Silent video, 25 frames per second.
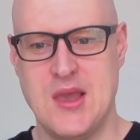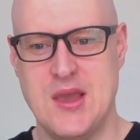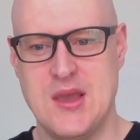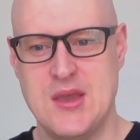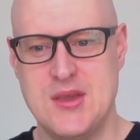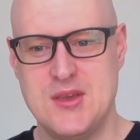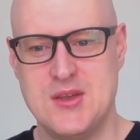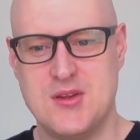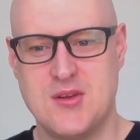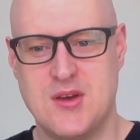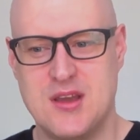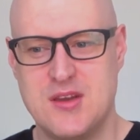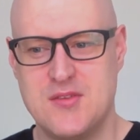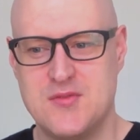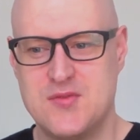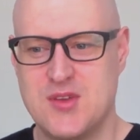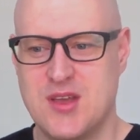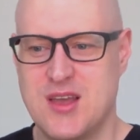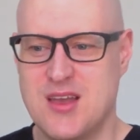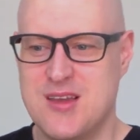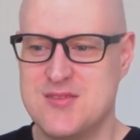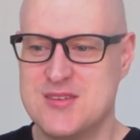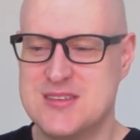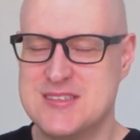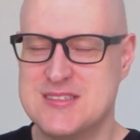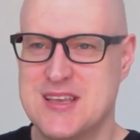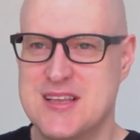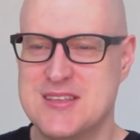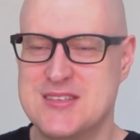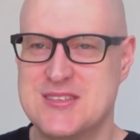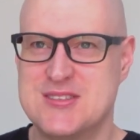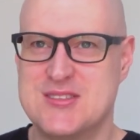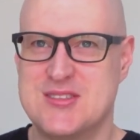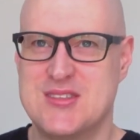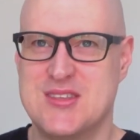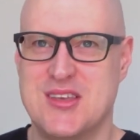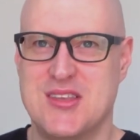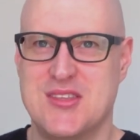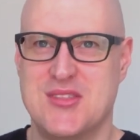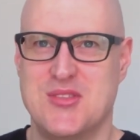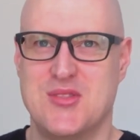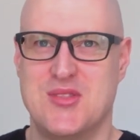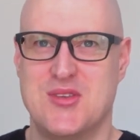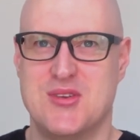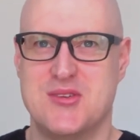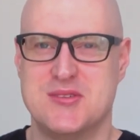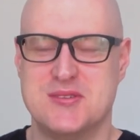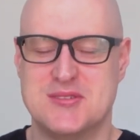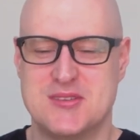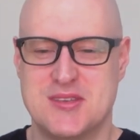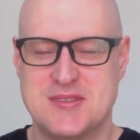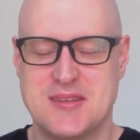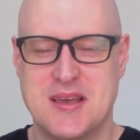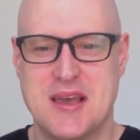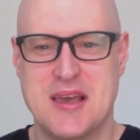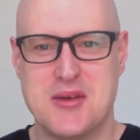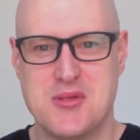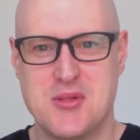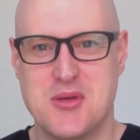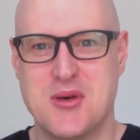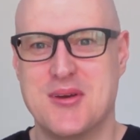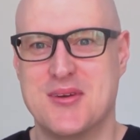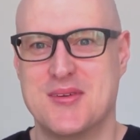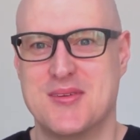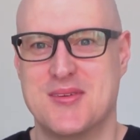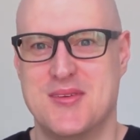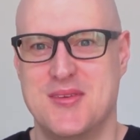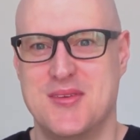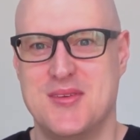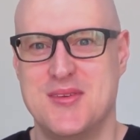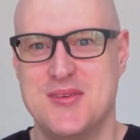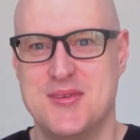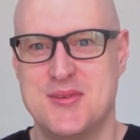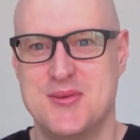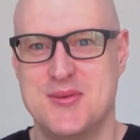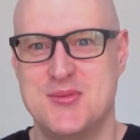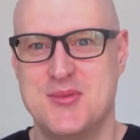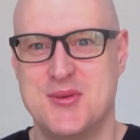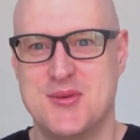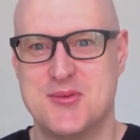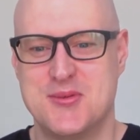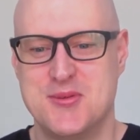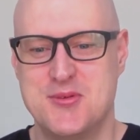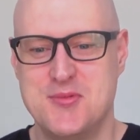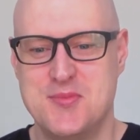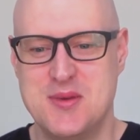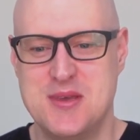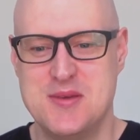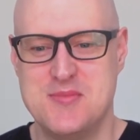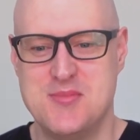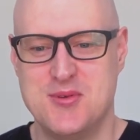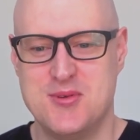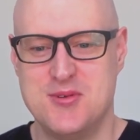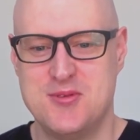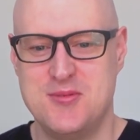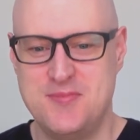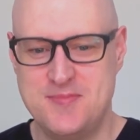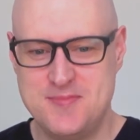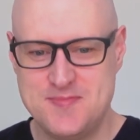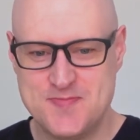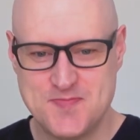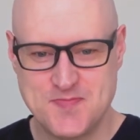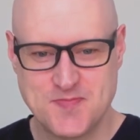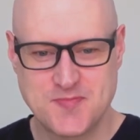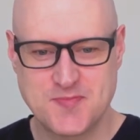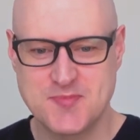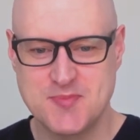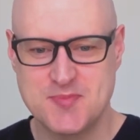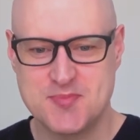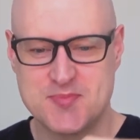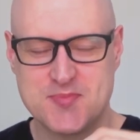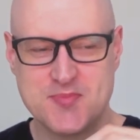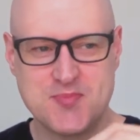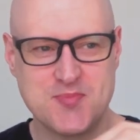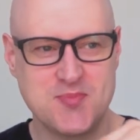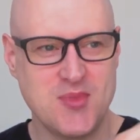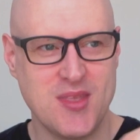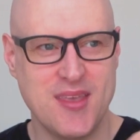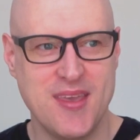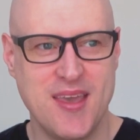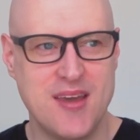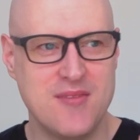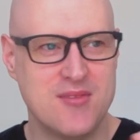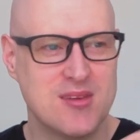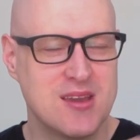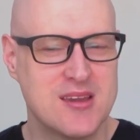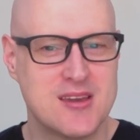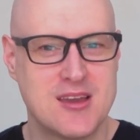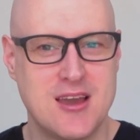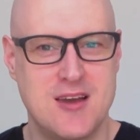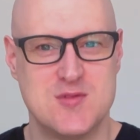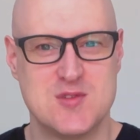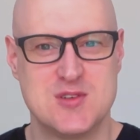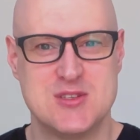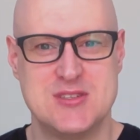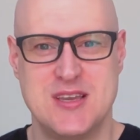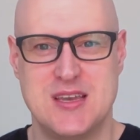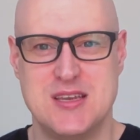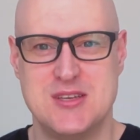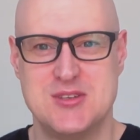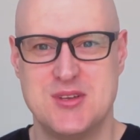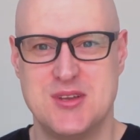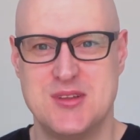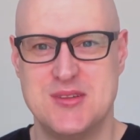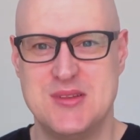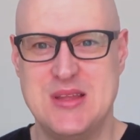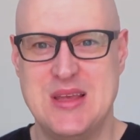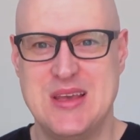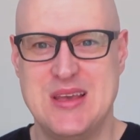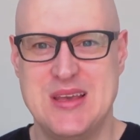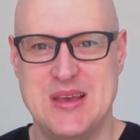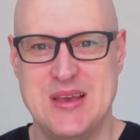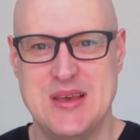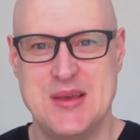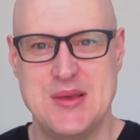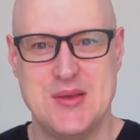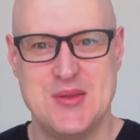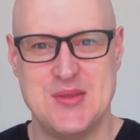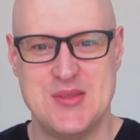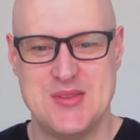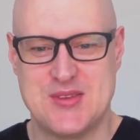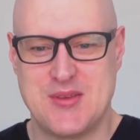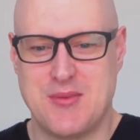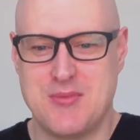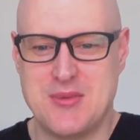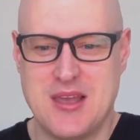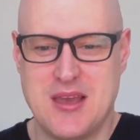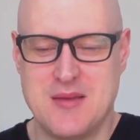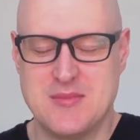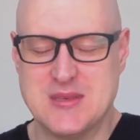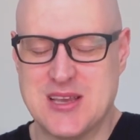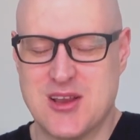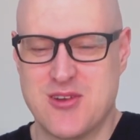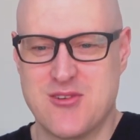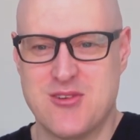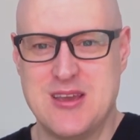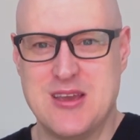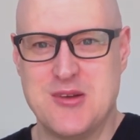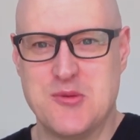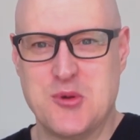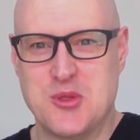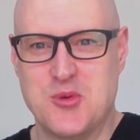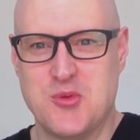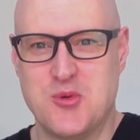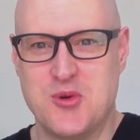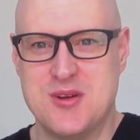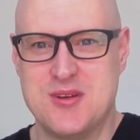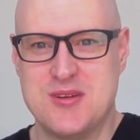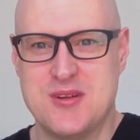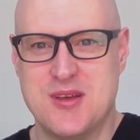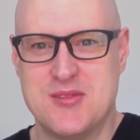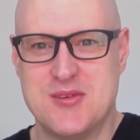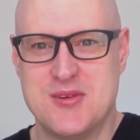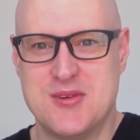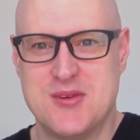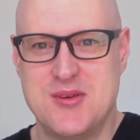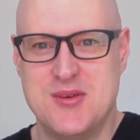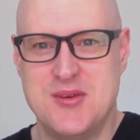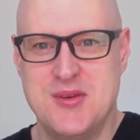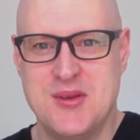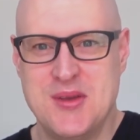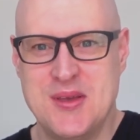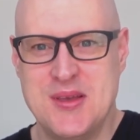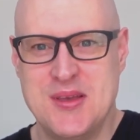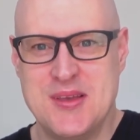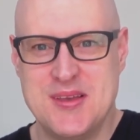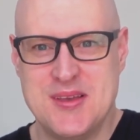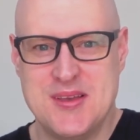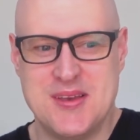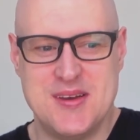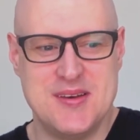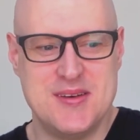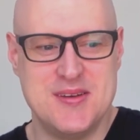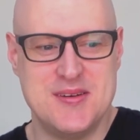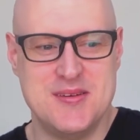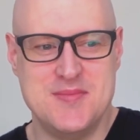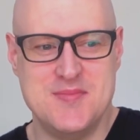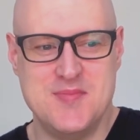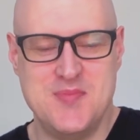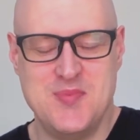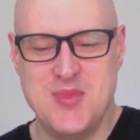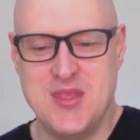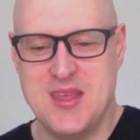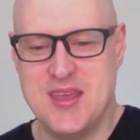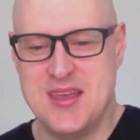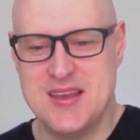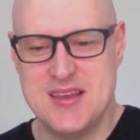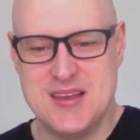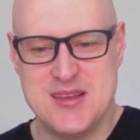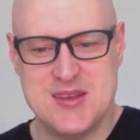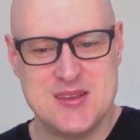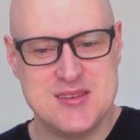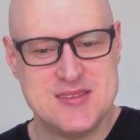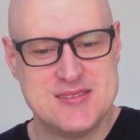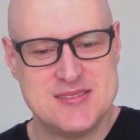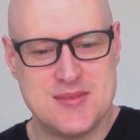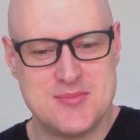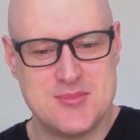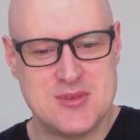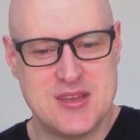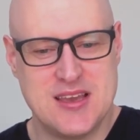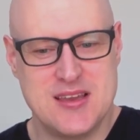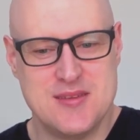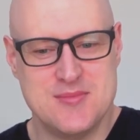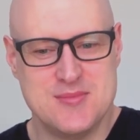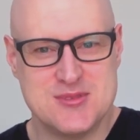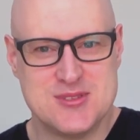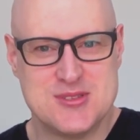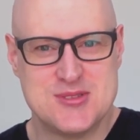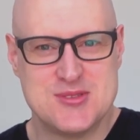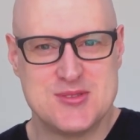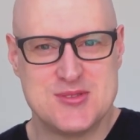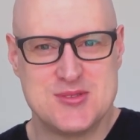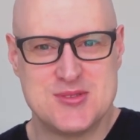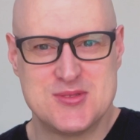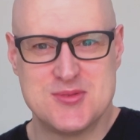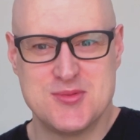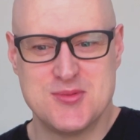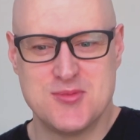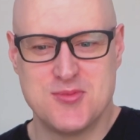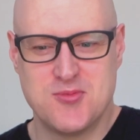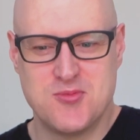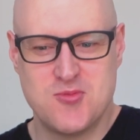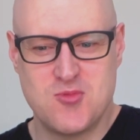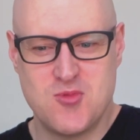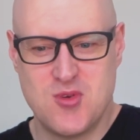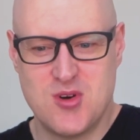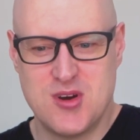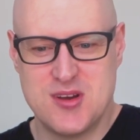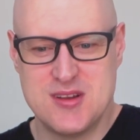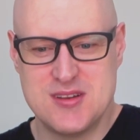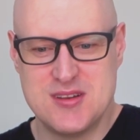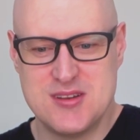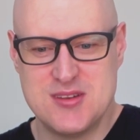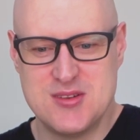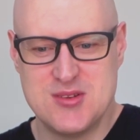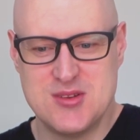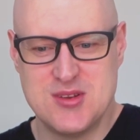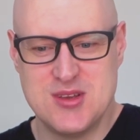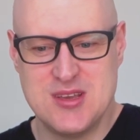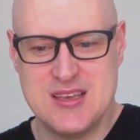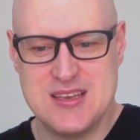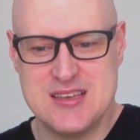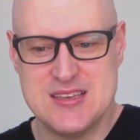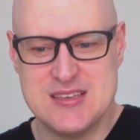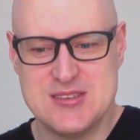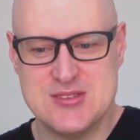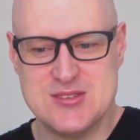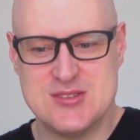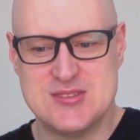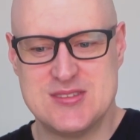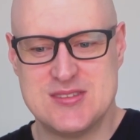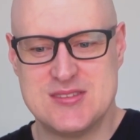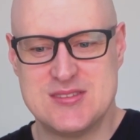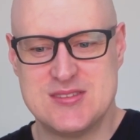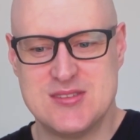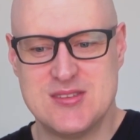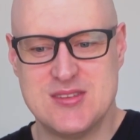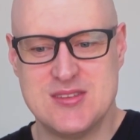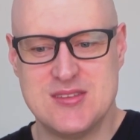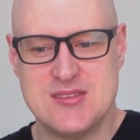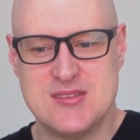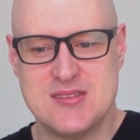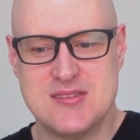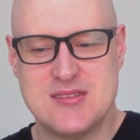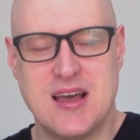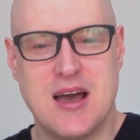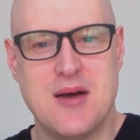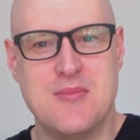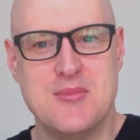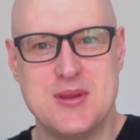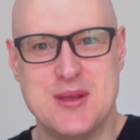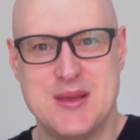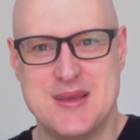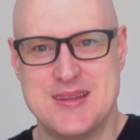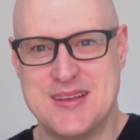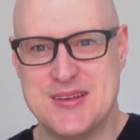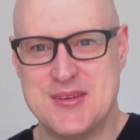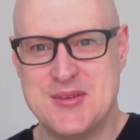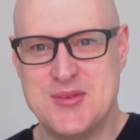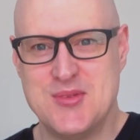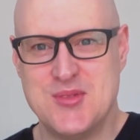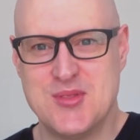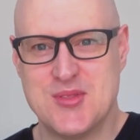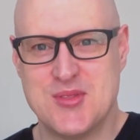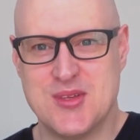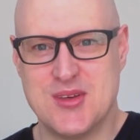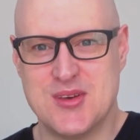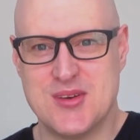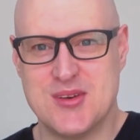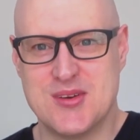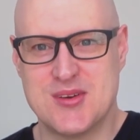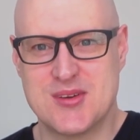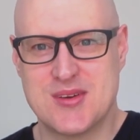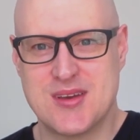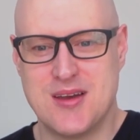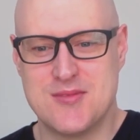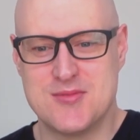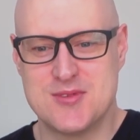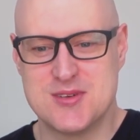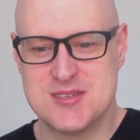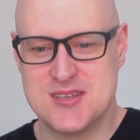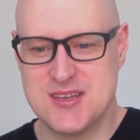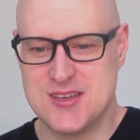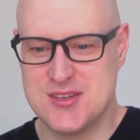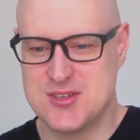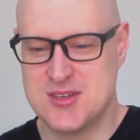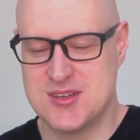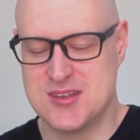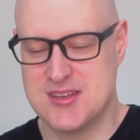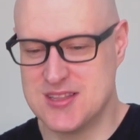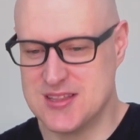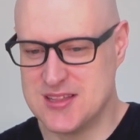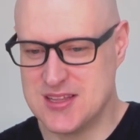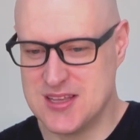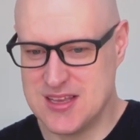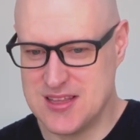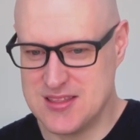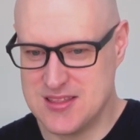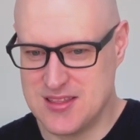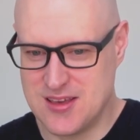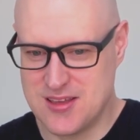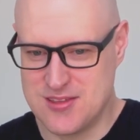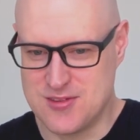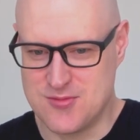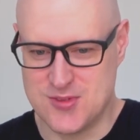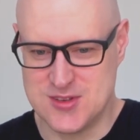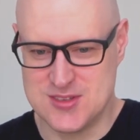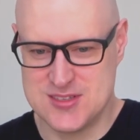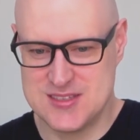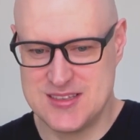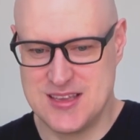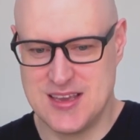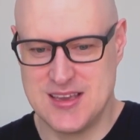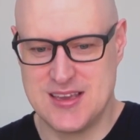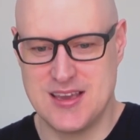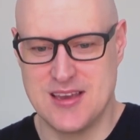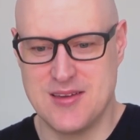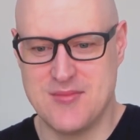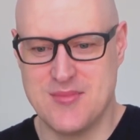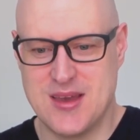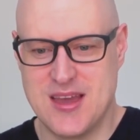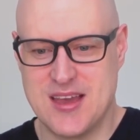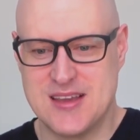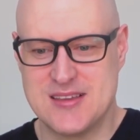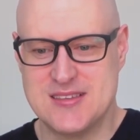you know, I have a sense that there's a dialogue. You know, there are two people having a conversation, sometimes agreeing with one another. Sometimes one is dominating the conversation and the other one's taking a back